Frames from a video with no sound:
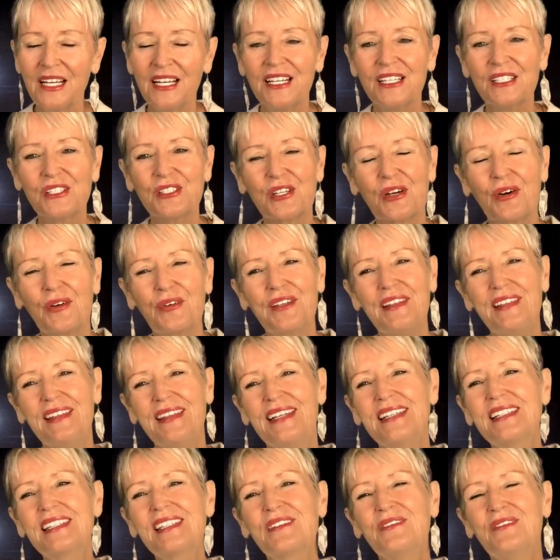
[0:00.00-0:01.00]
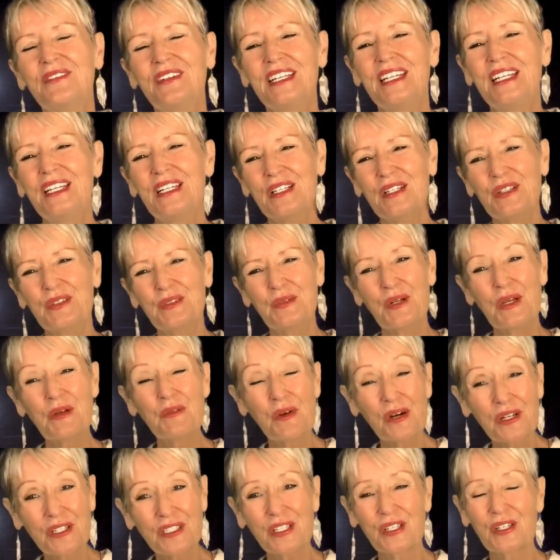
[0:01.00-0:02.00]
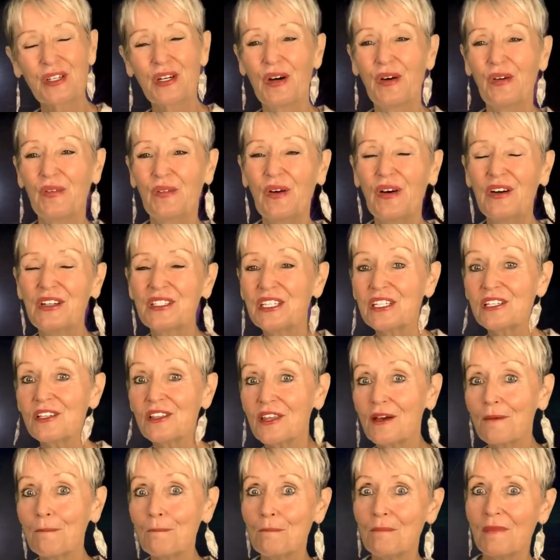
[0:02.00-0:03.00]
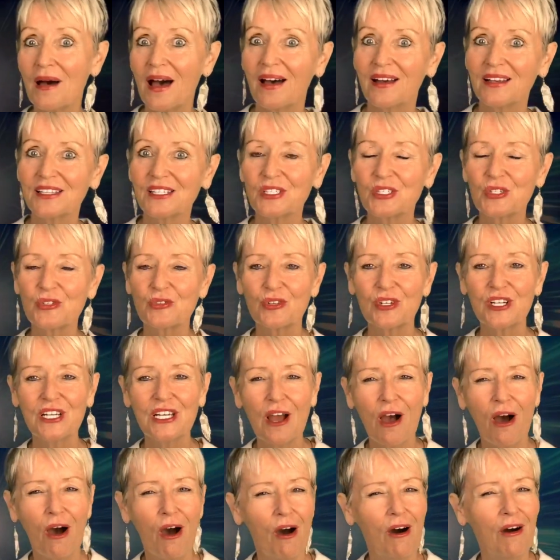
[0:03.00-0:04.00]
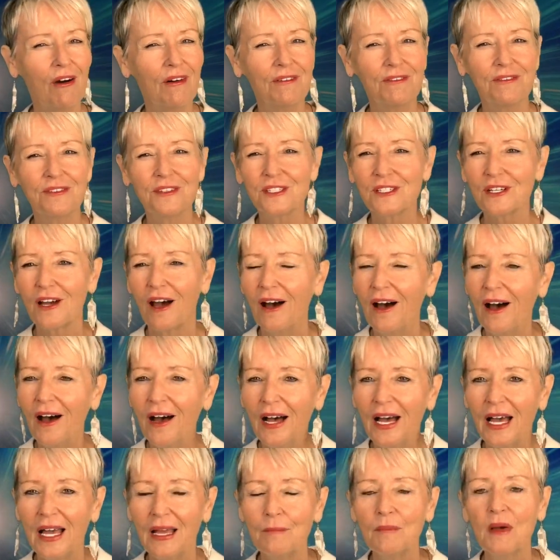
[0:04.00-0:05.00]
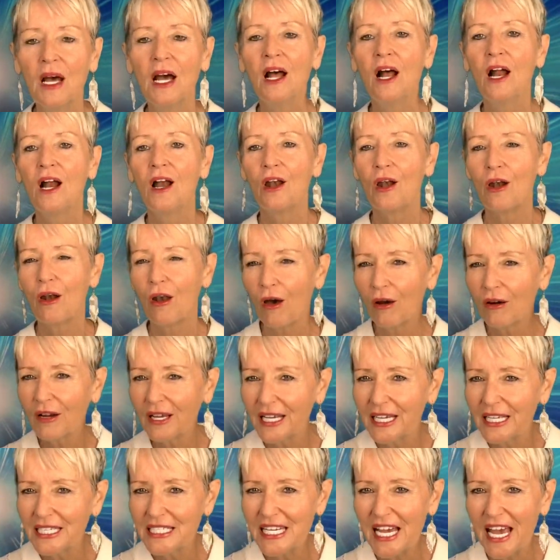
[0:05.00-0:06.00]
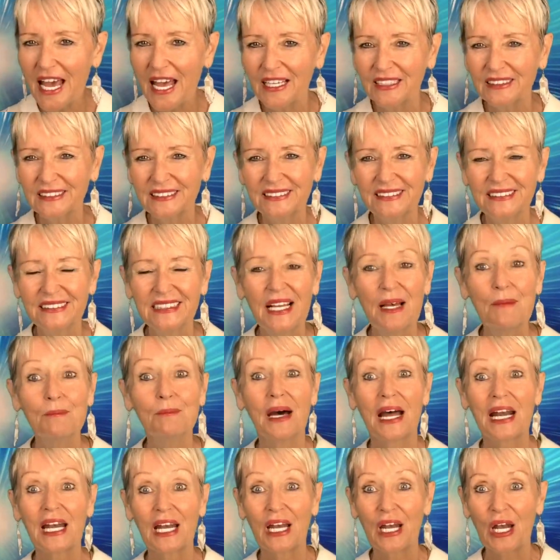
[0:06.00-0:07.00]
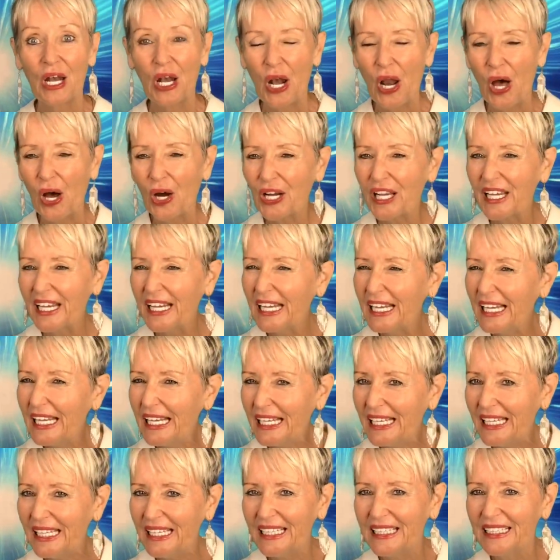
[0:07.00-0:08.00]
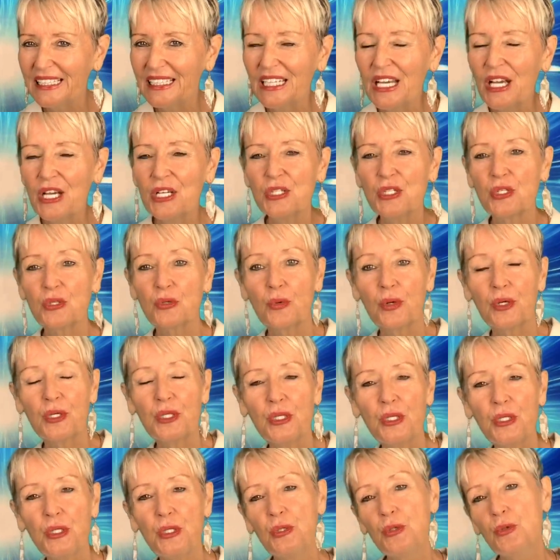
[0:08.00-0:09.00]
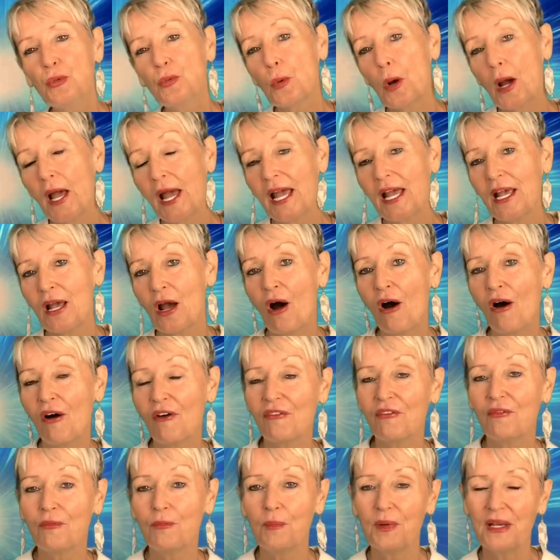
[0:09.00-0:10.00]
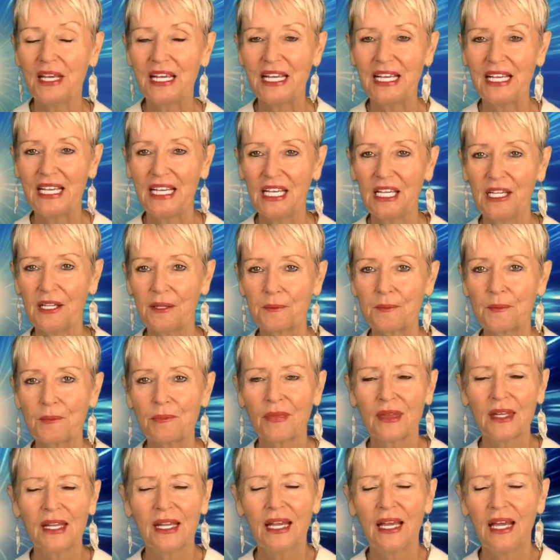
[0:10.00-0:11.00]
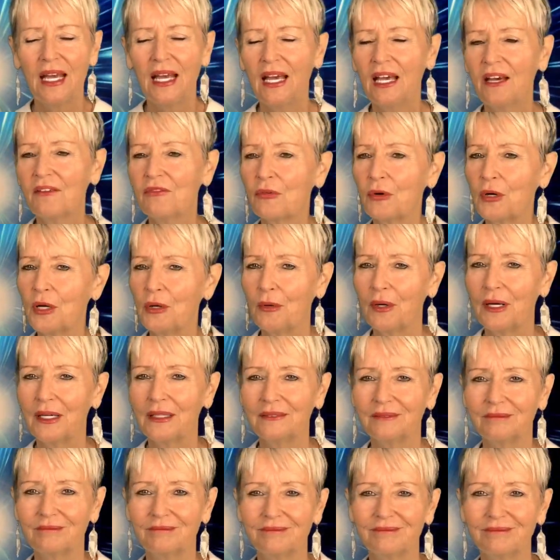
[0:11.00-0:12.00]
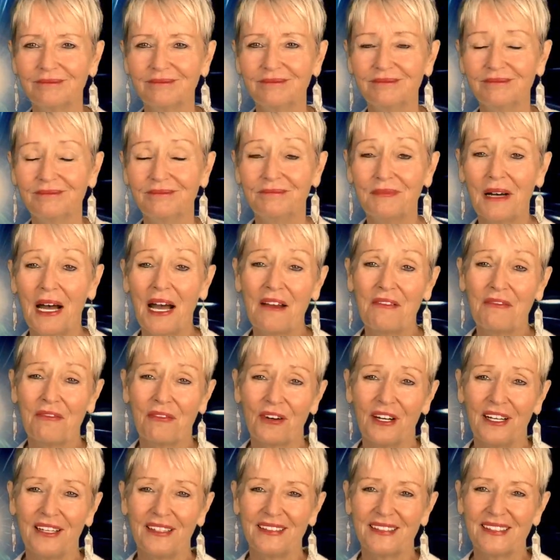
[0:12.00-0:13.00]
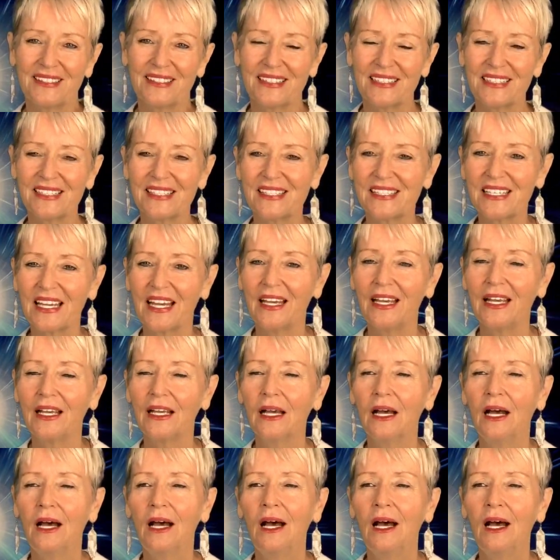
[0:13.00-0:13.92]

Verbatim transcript: So in this video, we want to go on to the mastery of time, locking down, but locking in to a new way of being. Everyone, my friends, are saying,